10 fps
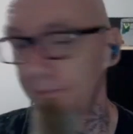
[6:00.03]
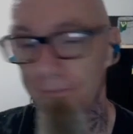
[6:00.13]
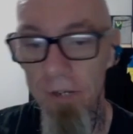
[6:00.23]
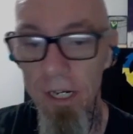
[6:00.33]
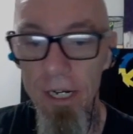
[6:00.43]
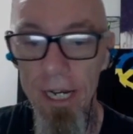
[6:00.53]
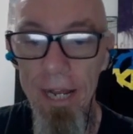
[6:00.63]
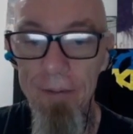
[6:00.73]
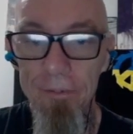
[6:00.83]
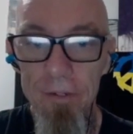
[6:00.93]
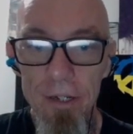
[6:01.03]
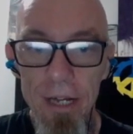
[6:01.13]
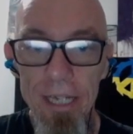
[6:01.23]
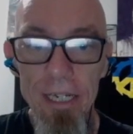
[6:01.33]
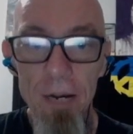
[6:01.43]
Well, I have
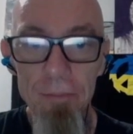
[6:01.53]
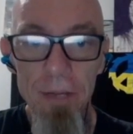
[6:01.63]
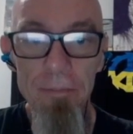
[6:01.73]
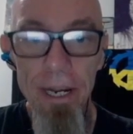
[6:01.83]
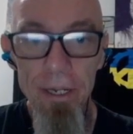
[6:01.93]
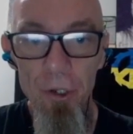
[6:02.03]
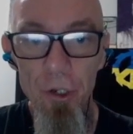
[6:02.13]
a couple of pairs of